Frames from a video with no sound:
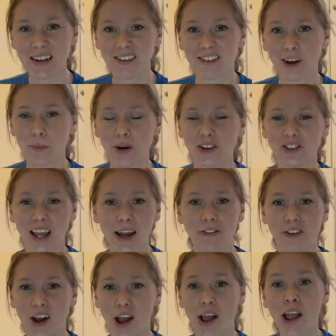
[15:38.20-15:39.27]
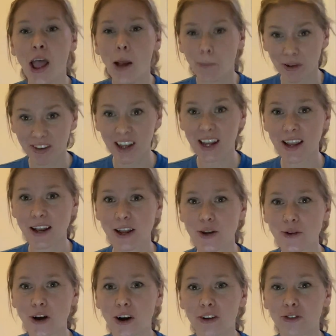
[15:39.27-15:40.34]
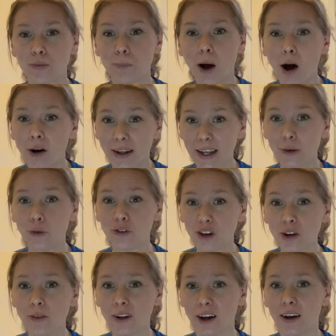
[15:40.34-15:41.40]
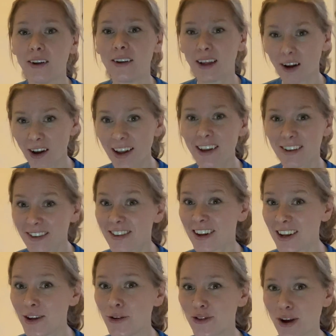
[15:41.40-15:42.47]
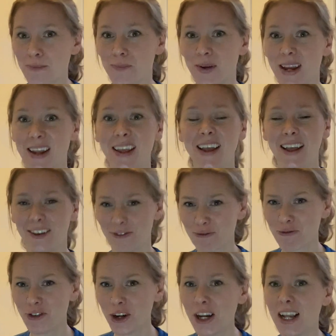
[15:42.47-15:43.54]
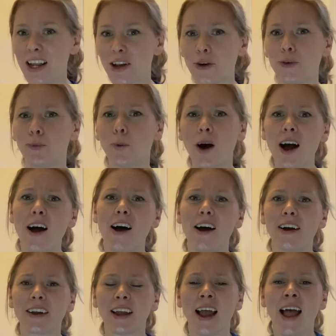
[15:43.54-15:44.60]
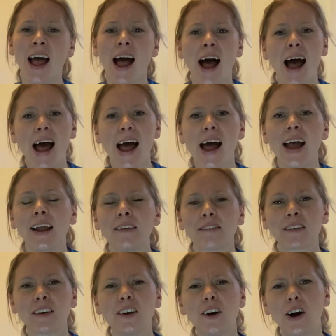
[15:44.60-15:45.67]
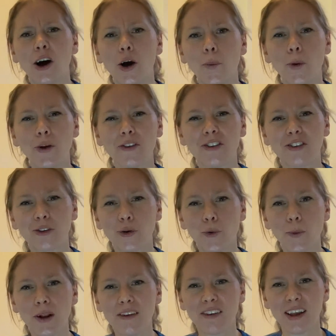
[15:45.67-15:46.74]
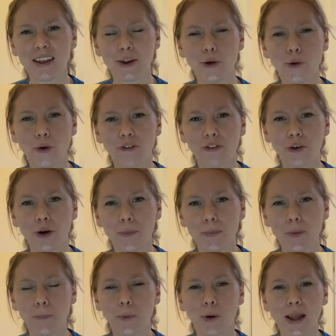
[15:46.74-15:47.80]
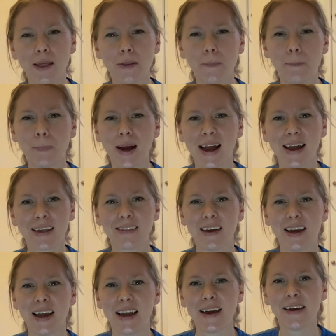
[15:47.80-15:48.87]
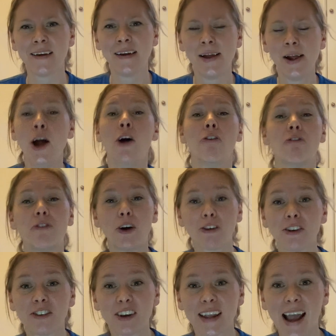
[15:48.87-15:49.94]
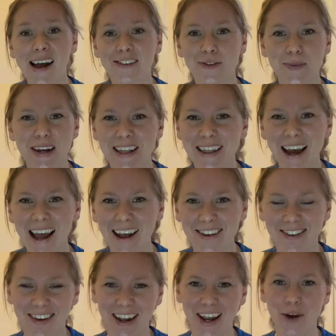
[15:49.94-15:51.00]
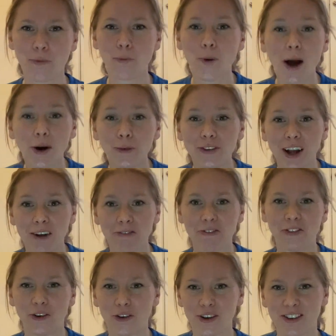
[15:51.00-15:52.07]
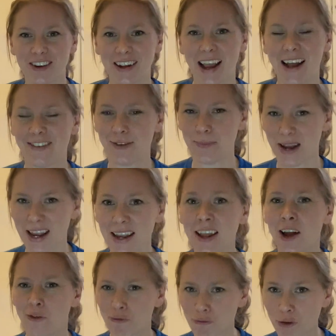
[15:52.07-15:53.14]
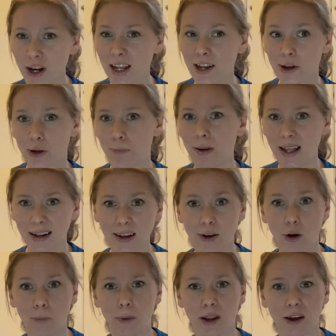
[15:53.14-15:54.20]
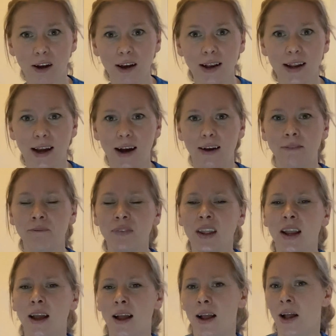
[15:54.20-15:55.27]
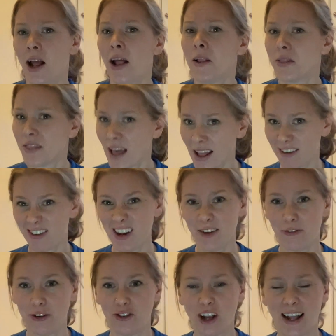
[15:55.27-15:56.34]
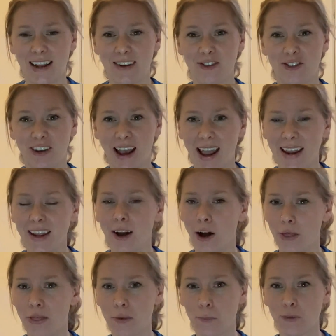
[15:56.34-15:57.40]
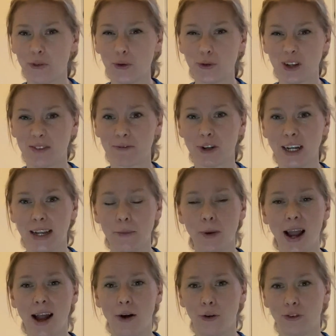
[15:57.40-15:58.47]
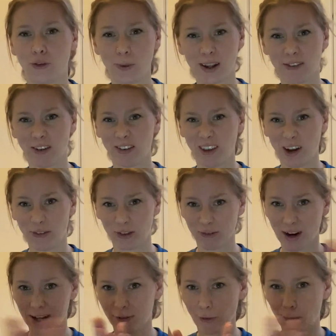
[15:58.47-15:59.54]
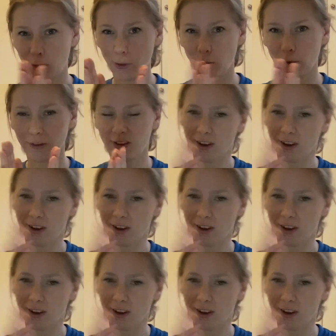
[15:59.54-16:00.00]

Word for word: so much effort, particularly you guys from Park Hill Junior. I can see you jumping. Really good work. And oh, what school is it you're from? The boy at the back there. Forest Academy, that's it. Well done, Forest Academy. Really good planet hopping earlier. That's it for challenge day. I think we've all done really well. Should we give ourselves a round of applause?